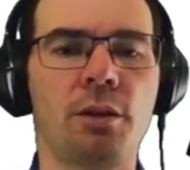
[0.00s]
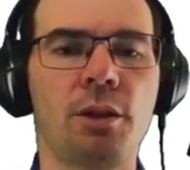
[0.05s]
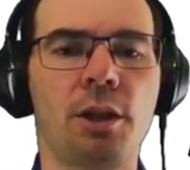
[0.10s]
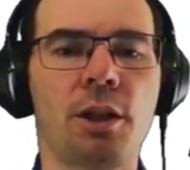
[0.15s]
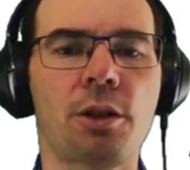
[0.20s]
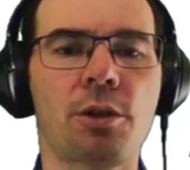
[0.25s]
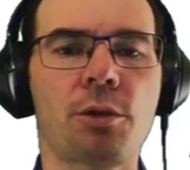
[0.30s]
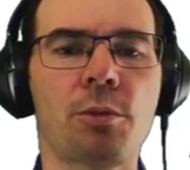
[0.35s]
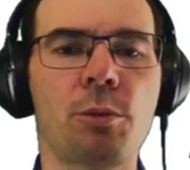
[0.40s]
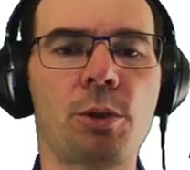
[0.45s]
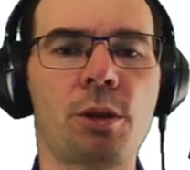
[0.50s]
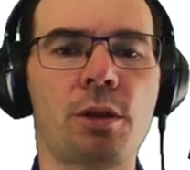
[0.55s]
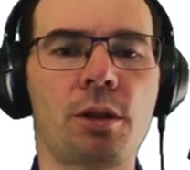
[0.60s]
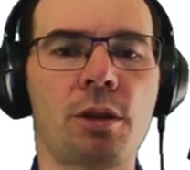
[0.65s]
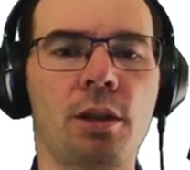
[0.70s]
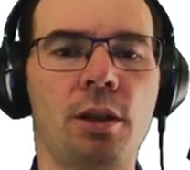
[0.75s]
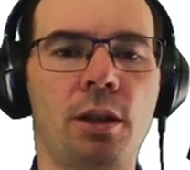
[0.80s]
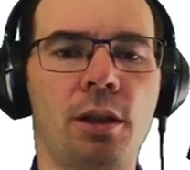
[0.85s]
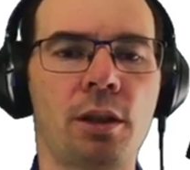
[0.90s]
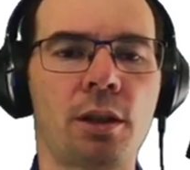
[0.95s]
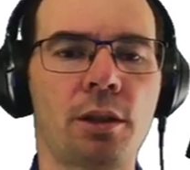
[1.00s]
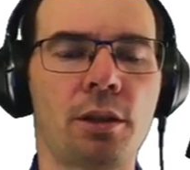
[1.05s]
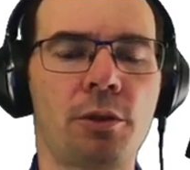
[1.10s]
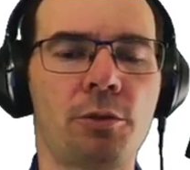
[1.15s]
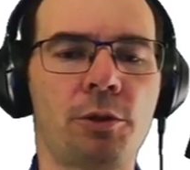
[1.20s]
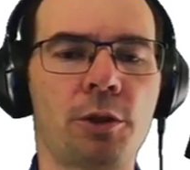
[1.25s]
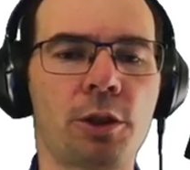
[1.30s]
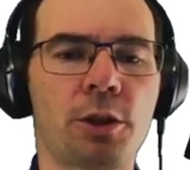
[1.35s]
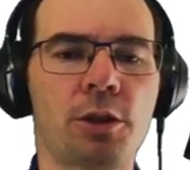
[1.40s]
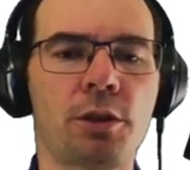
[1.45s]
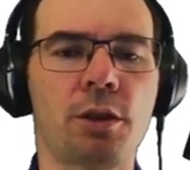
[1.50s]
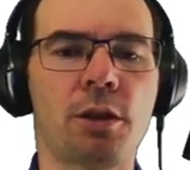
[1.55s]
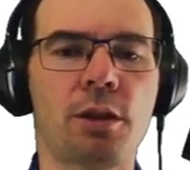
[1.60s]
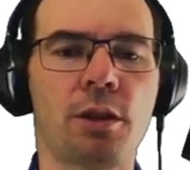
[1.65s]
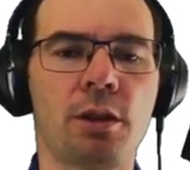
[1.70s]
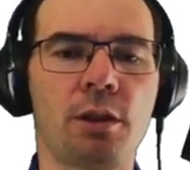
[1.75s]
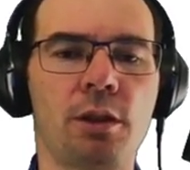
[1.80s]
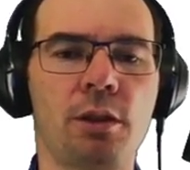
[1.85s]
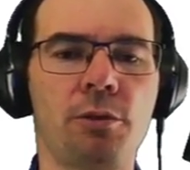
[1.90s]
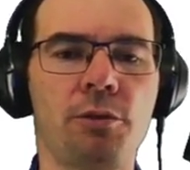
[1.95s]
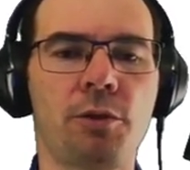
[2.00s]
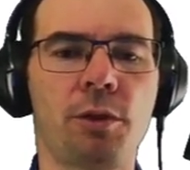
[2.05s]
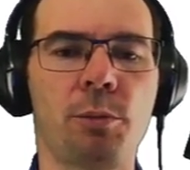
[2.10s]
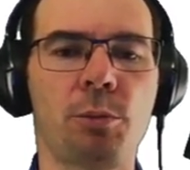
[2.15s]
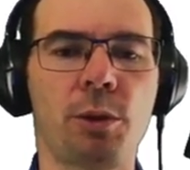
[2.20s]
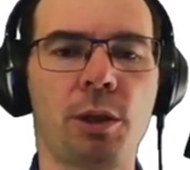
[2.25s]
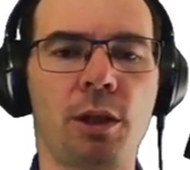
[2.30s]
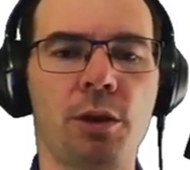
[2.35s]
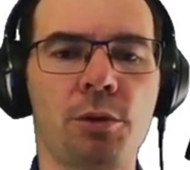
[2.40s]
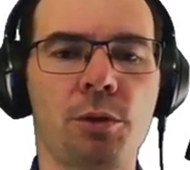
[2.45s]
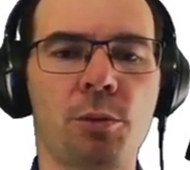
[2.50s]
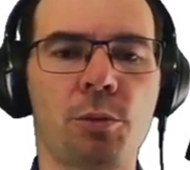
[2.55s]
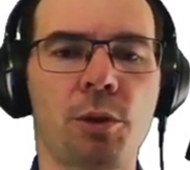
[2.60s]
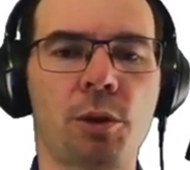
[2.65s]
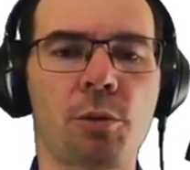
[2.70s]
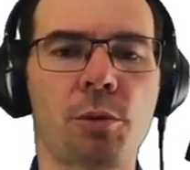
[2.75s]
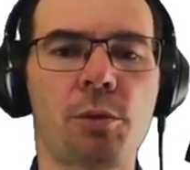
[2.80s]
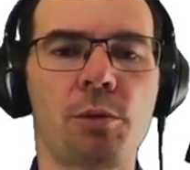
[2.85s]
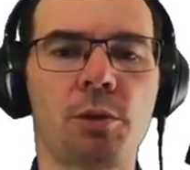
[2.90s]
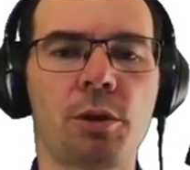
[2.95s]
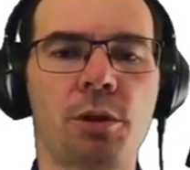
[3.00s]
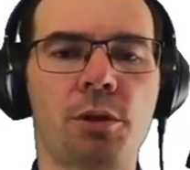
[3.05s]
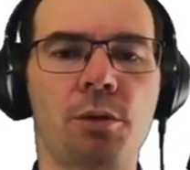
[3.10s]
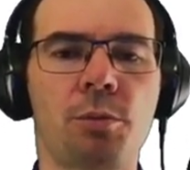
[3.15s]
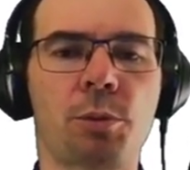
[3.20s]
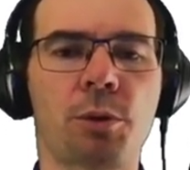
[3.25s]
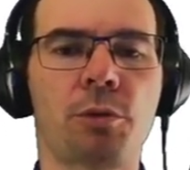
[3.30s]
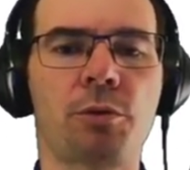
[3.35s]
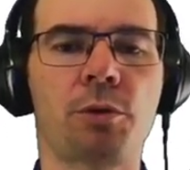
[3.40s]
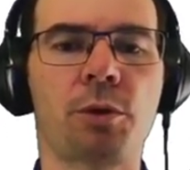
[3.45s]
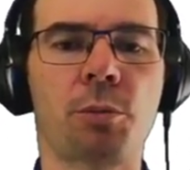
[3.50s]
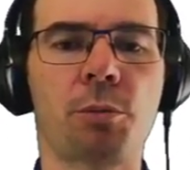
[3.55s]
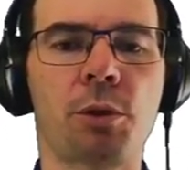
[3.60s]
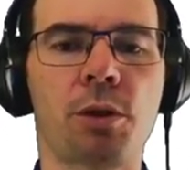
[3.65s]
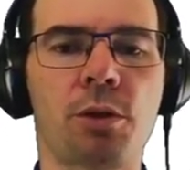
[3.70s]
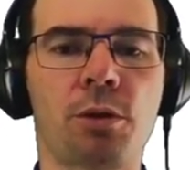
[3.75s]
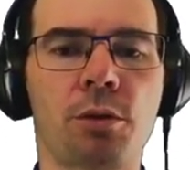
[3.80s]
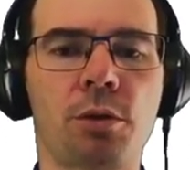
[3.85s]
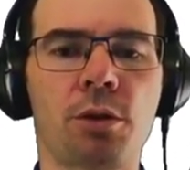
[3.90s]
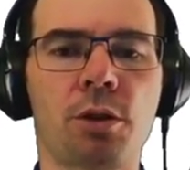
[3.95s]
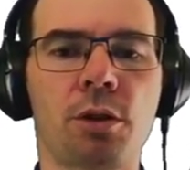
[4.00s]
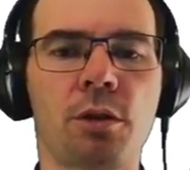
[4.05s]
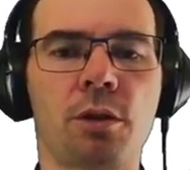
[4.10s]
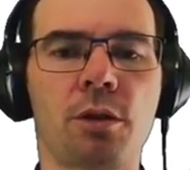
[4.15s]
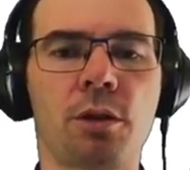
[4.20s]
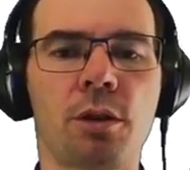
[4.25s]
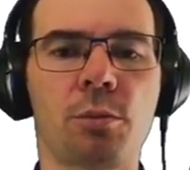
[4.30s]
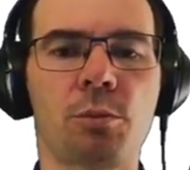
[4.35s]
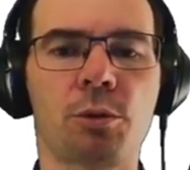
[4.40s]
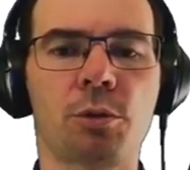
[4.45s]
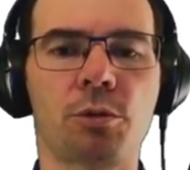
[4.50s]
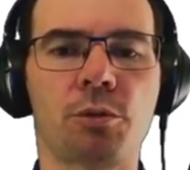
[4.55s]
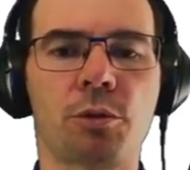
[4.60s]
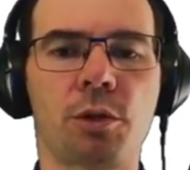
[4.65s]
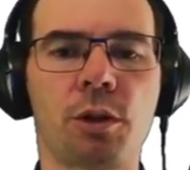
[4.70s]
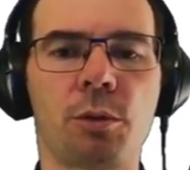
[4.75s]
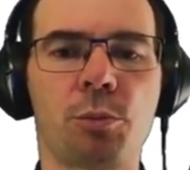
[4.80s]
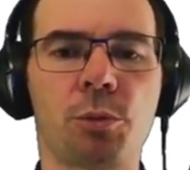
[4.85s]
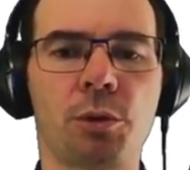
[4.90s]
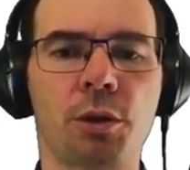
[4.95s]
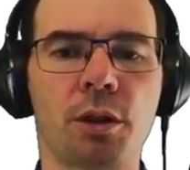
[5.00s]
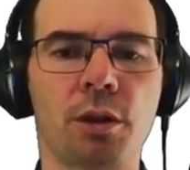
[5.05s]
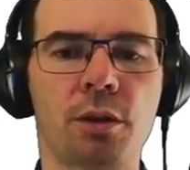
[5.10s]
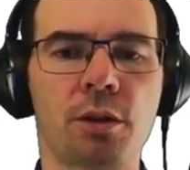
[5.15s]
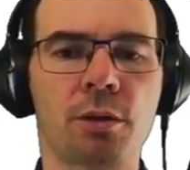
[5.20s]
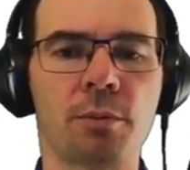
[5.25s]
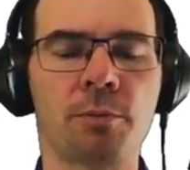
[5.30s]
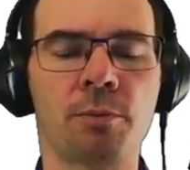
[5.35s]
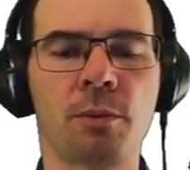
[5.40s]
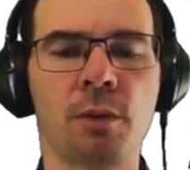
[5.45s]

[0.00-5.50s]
arguments are the function itself, the bounds where we want to perform the search, and the number of grid points.